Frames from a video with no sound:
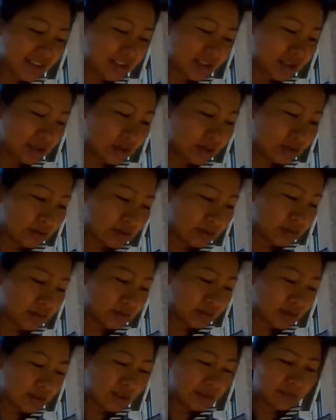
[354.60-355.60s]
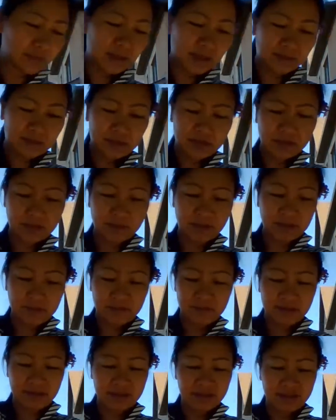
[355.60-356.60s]
So sometimes it might
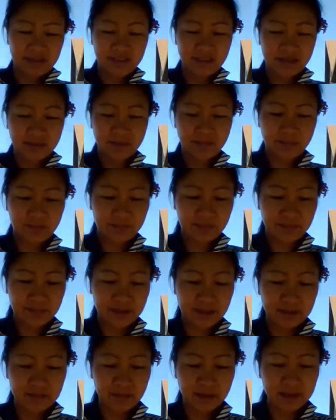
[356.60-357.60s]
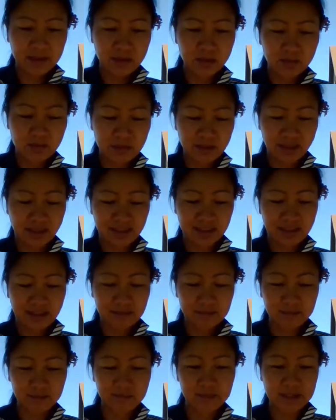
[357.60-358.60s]
look like
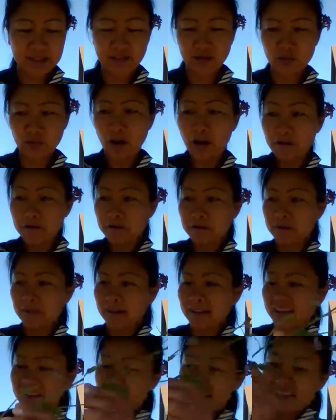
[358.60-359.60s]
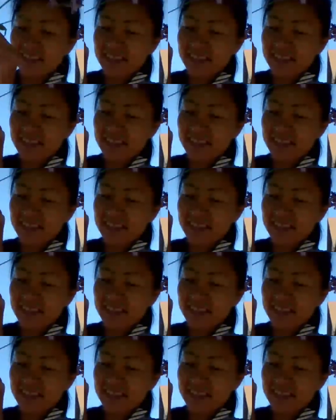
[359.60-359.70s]
I'm being rough, but